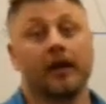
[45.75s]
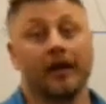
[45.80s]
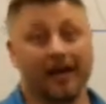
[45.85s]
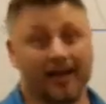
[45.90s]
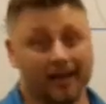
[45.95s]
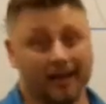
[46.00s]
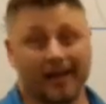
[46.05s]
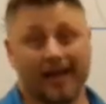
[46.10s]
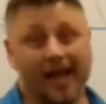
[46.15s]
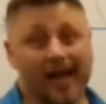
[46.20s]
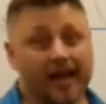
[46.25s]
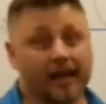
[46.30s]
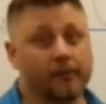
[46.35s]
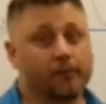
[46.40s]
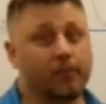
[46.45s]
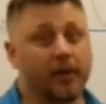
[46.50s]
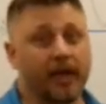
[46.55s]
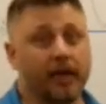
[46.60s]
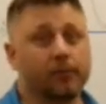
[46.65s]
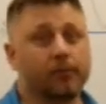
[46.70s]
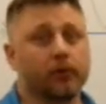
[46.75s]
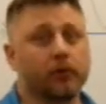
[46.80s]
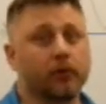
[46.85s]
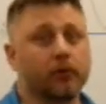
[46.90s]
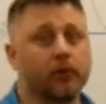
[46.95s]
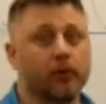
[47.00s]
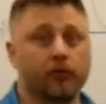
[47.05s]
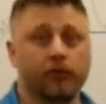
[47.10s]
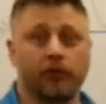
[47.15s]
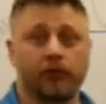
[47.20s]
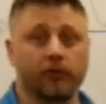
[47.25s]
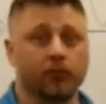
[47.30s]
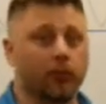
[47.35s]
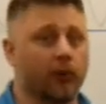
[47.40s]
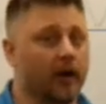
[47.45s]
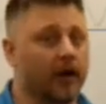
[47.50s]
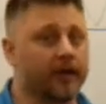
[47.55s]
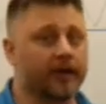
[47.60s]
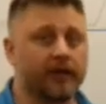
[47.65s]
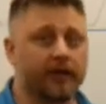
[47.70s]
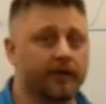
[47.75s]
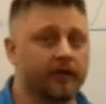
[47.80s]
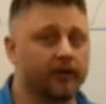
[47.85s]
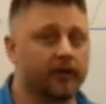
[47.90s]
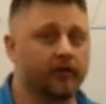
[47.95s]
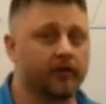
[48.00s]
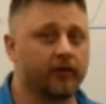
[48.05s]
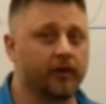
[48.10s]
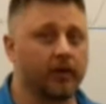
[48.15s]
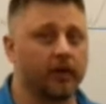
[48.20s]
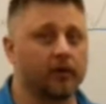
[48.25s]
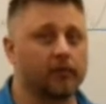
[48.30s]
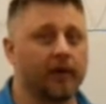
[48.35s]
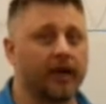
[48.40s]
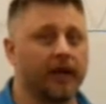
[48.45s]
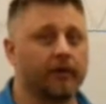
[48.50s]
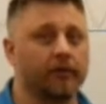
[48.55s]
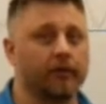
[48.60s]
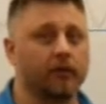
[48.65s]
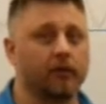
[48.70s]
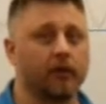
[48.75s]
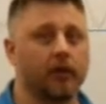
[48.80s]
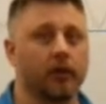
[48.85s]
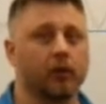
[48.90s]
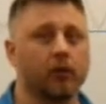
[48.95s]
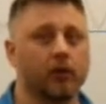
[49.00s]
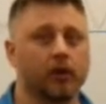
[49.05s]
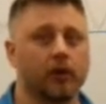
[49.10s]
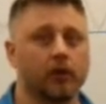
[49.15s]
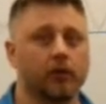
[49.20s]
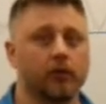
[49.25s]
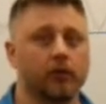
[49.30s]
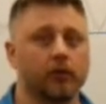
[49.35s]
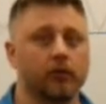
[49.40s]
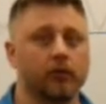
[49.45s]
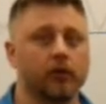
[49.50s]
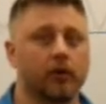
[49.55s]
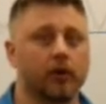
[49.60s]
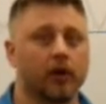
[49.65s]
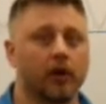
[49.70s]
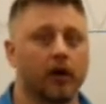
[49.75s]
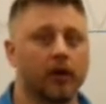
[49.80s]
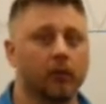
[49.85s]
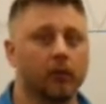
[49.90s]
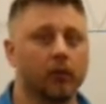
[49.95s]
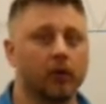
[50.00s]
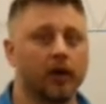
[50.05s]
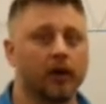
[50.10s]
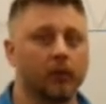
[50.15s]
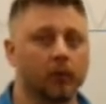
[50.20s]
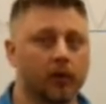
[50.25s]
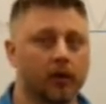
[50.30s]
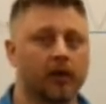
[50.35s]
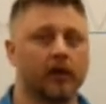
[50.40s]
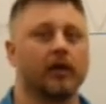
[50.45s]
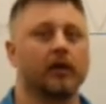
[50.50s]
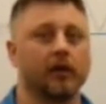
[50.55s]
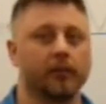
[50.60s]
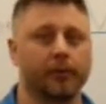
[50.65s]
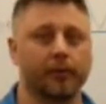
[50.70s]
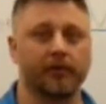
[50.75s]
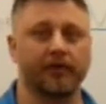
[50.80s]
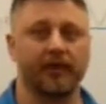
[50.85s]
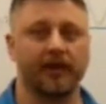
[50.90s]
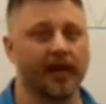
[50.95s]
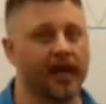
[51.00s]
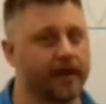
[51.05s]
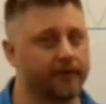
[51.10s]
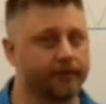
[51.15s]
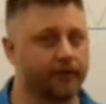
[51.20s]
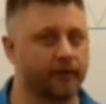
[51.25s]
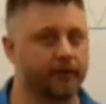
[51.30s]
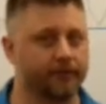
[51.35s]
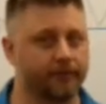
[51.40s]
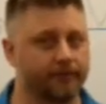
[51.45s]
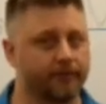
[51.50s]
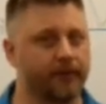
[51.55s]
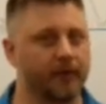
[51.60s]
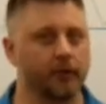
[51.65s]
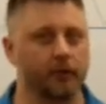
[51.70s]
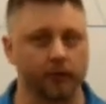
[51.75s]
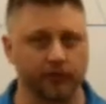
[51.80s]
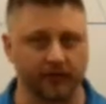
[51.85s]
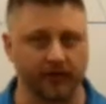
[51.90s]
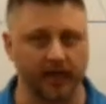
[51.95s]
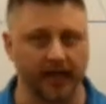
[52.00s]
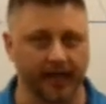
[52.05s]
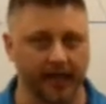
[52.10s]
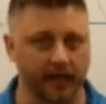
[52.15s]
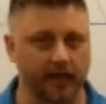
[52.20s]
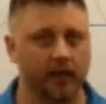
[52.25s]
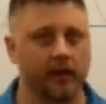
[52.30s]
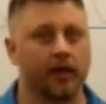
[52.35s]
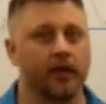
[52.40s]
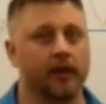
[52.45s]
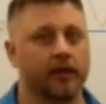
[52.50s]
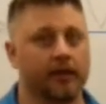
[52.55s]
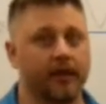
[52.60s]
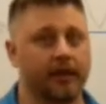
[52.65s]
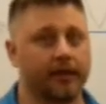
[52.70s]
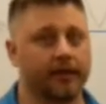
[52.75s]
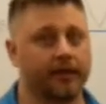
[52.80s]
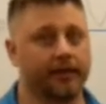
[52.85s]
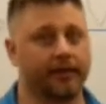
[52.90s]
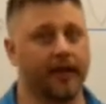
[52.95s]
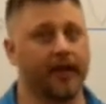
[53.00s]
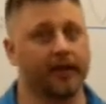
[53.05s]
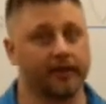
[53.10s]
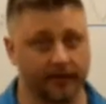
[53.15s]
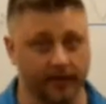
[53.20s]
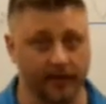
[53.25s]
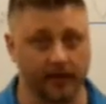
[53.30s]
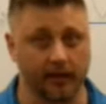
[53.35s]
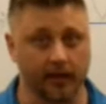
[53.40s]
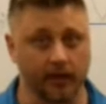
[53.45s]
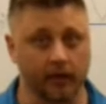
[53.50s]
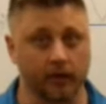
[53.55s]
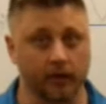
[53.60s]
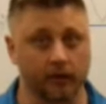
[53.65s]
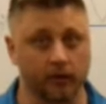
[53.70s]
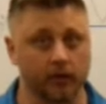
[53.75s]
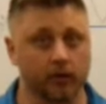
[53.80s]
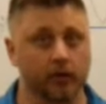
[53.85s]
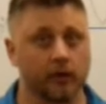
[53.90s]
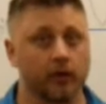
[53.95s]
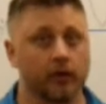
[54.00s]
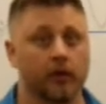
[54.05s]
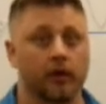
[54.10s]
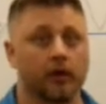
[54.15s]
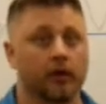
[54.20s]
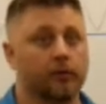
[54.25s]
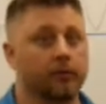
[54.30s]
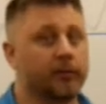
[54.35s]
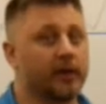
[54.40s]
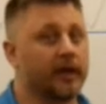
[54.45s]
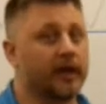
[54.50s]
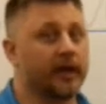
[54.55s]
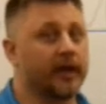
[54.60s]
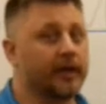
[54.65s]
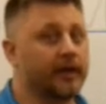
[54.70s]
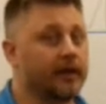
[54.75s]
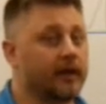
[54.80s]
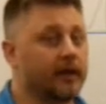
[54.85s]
A lot of people who just walk into the gym have no clue on what 100% effort feels like. They think they know, but